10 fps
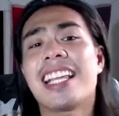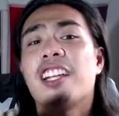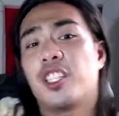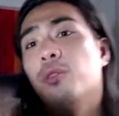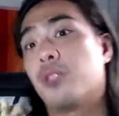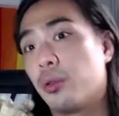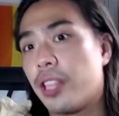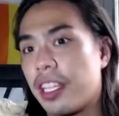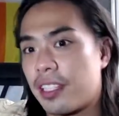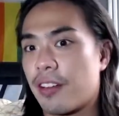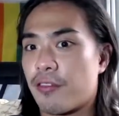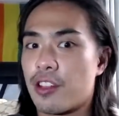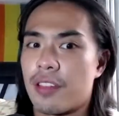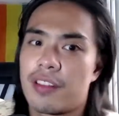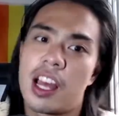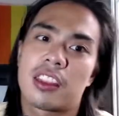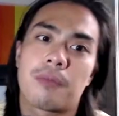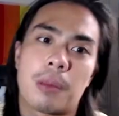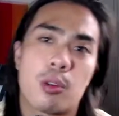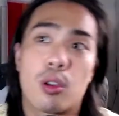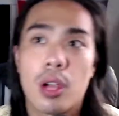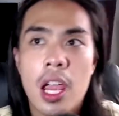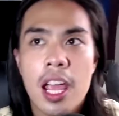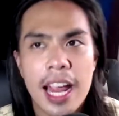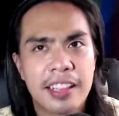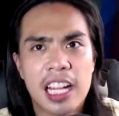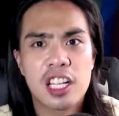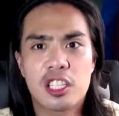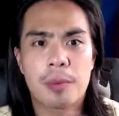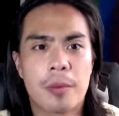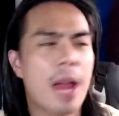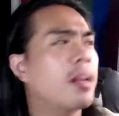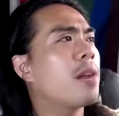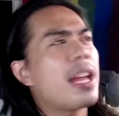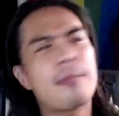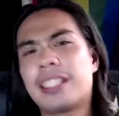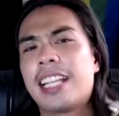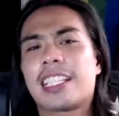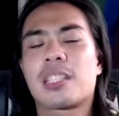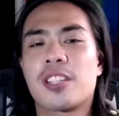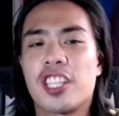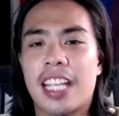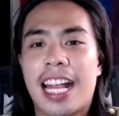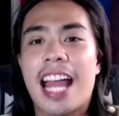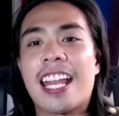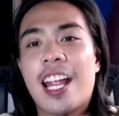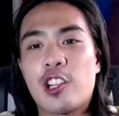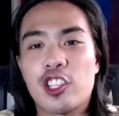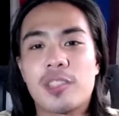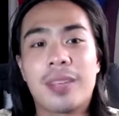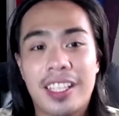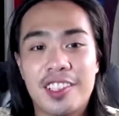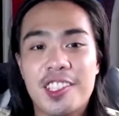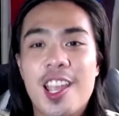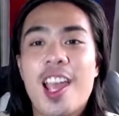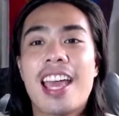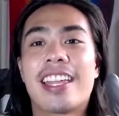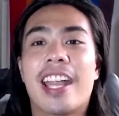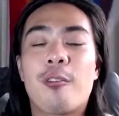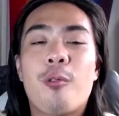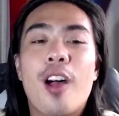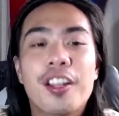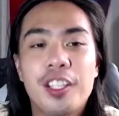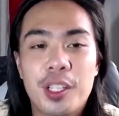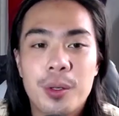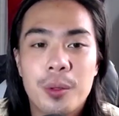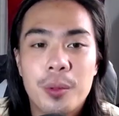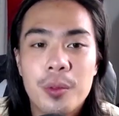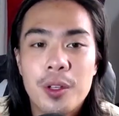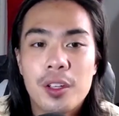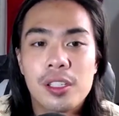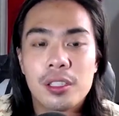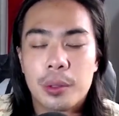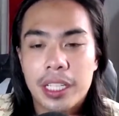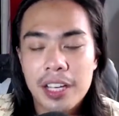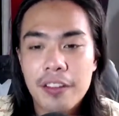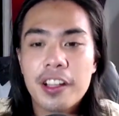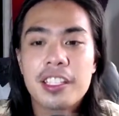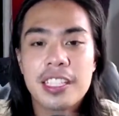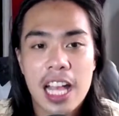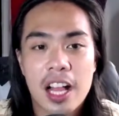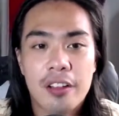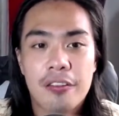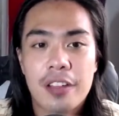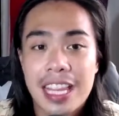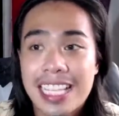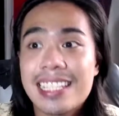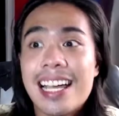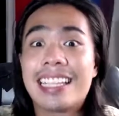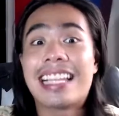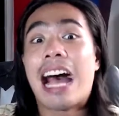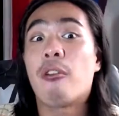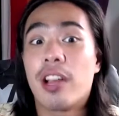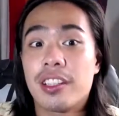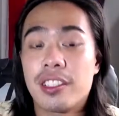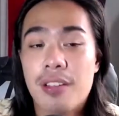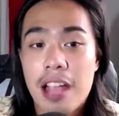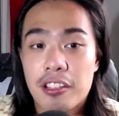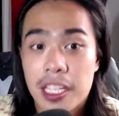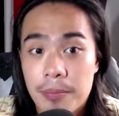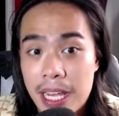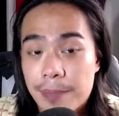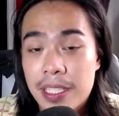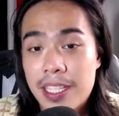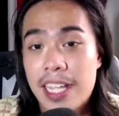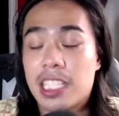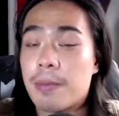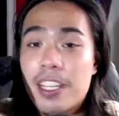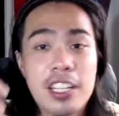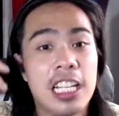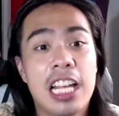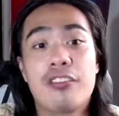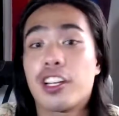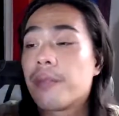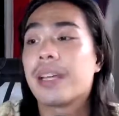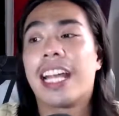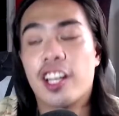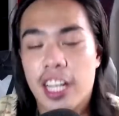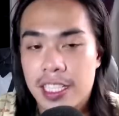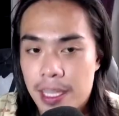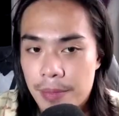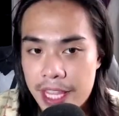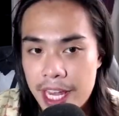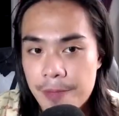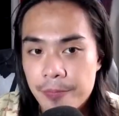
that you do this in front of a lot of people or I tell this to people. I'm gonna make mistakes as much as I can. It just means that I want you to give yourself this allowance to actually make mistakes, especially if you're a beginner at something